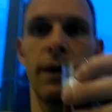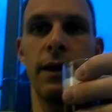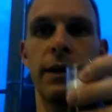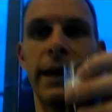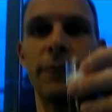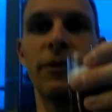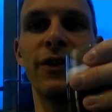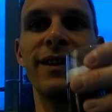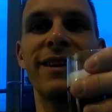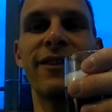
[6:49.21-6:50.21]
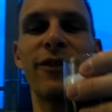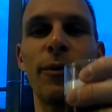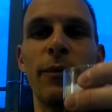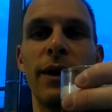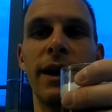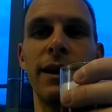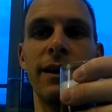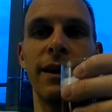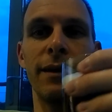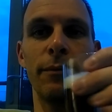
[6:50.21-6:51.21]
Now I'm doing this on
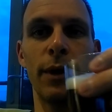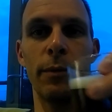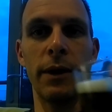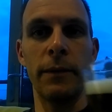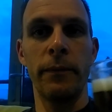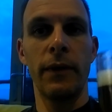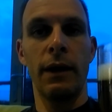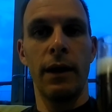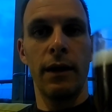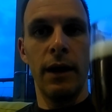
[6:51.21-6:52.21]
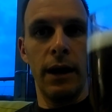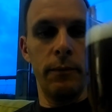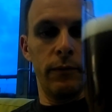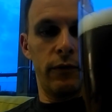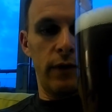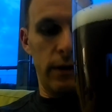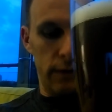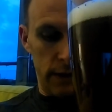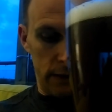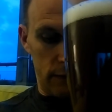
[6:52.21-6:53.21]
my mobile. So
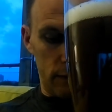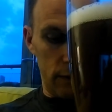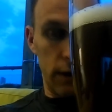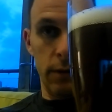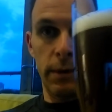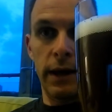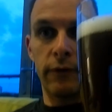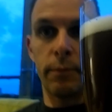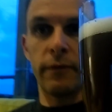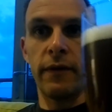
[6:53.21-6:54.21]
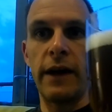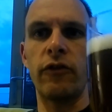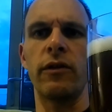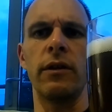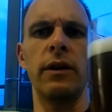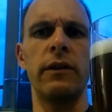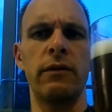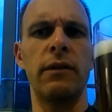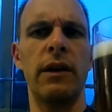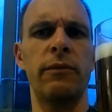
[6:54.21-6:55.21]
it's not going to be as professional as
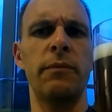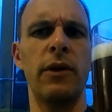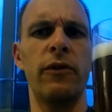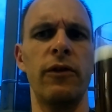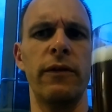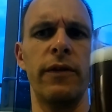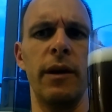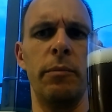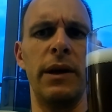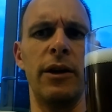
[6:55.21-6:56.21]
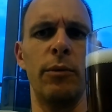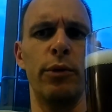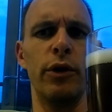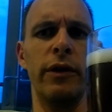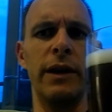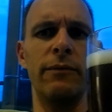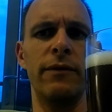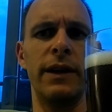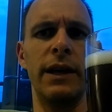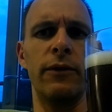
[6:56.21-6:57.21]
most of the peanut brewery
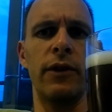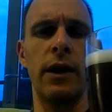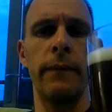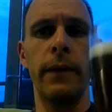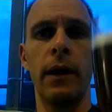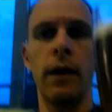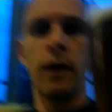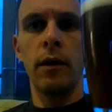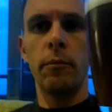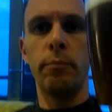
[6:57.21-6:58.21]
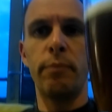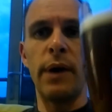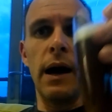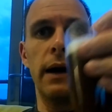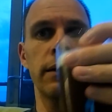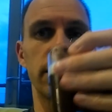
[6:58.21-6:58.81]
videos are, but